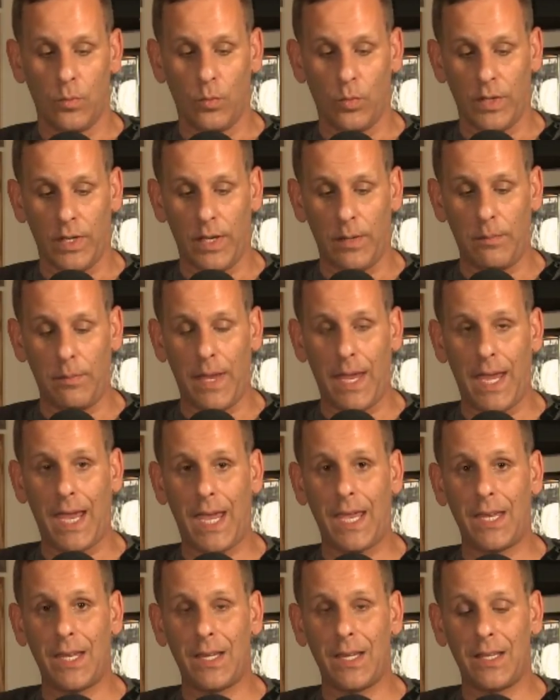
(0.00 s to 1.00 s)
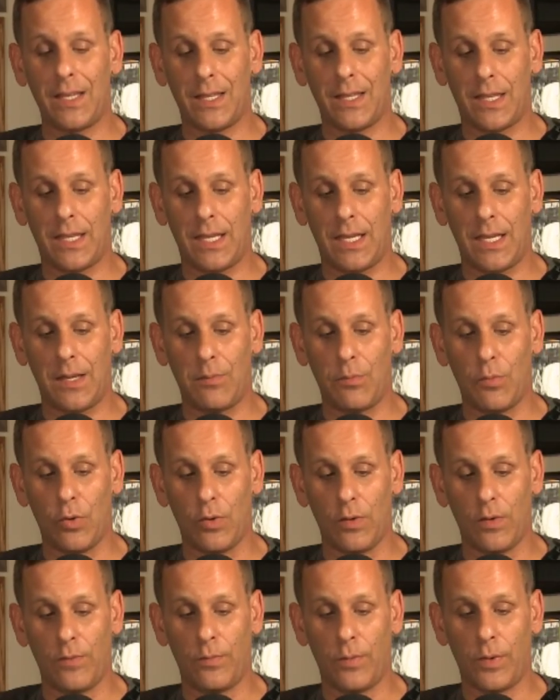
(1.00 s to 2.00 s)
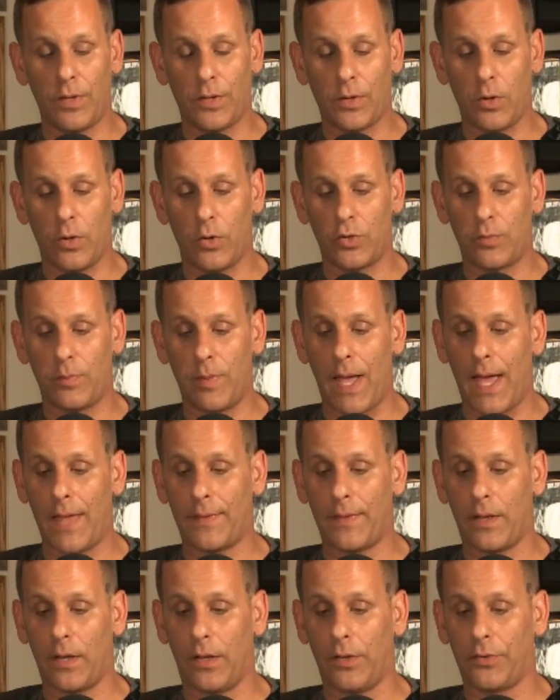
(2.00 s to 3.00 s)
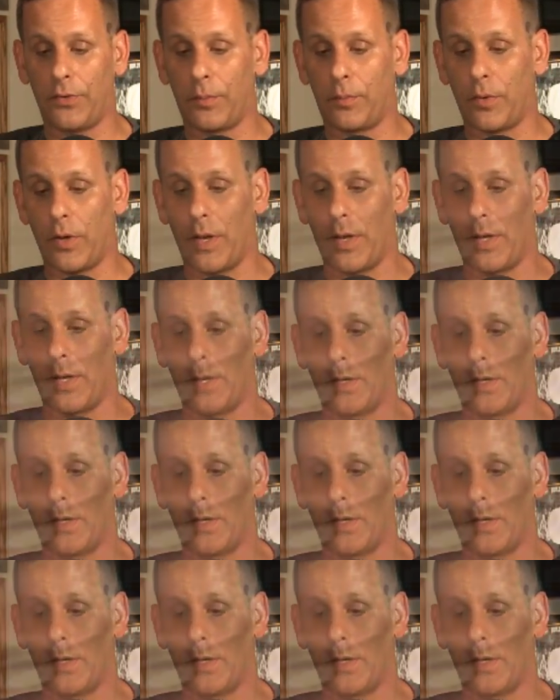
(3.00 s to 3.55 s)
When they made the move with Coach Pat, they also brought